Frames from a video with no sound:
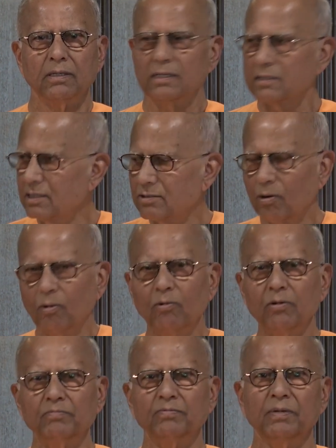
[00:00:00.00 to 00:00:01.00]
It is
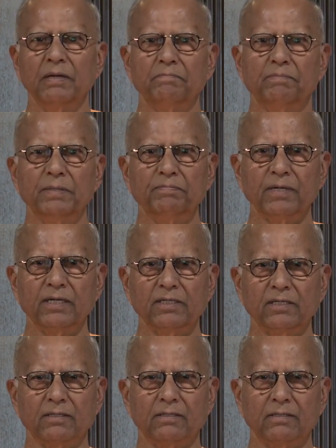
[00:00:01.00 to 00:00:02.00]
all
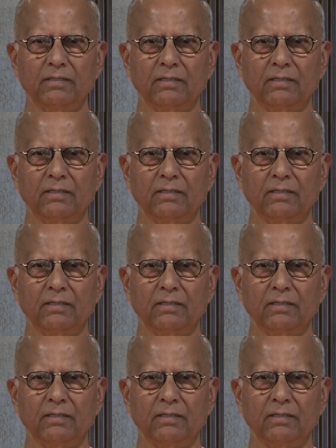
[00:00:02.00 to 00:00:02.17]
preparation.